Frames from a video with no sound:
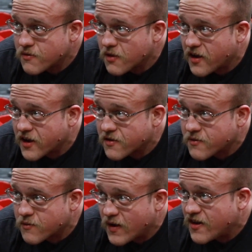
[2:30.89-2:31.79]
like
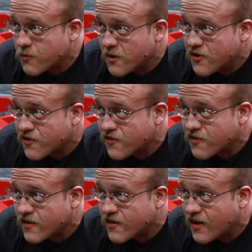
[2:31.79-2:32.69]
range of motion
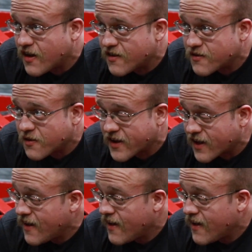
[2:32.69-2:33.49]
shit, and it like,